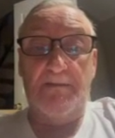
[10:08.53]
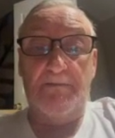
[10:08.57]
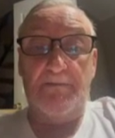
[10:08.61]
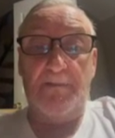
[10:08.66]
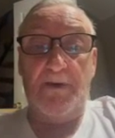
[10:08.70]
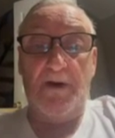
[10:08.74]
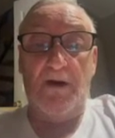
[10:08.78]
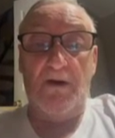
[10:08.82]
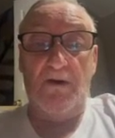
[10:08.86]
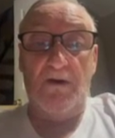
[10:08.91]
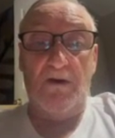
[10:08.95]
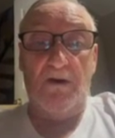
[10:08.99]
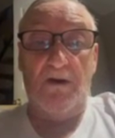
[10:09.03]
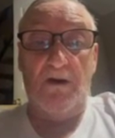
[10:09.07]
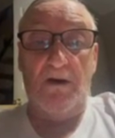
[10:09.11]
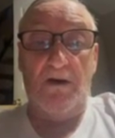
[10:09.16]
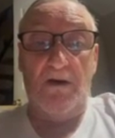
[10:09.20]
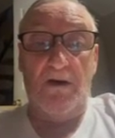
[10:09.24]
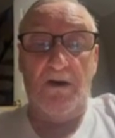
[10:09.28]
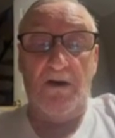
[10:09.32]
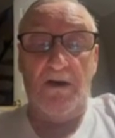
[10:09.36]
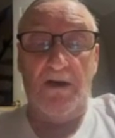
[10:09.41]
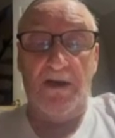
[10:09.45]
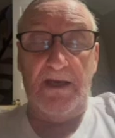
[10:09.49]
But
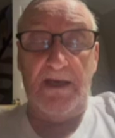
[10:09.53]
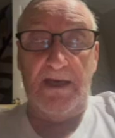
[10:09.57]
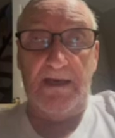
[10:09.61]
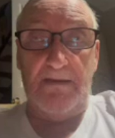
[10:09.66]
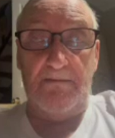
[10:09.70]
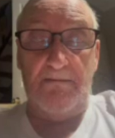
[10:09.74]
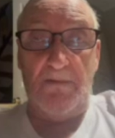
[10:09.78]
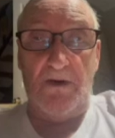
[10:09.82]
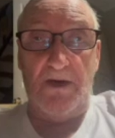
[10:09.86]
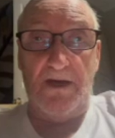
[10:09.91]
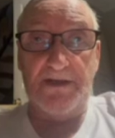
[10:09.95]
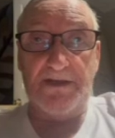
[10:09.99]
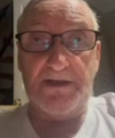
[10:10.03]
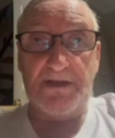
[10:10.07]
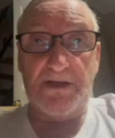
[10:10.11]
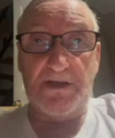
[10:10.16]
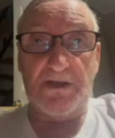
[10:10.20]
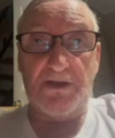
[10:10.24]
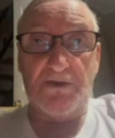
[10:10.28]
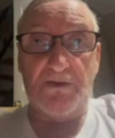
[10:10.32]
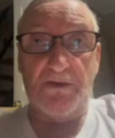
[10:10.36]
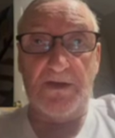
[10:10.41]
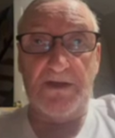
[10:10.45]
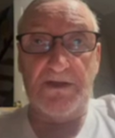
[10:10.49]
in my
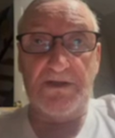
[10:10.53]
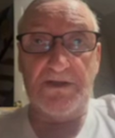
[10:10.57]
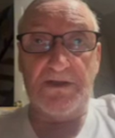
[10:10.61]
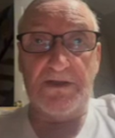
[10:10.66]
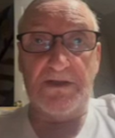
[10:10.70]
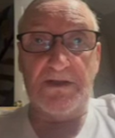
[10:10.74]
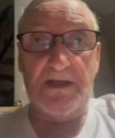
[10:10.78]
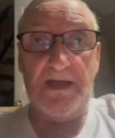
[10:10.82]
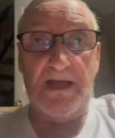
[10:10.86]
situation,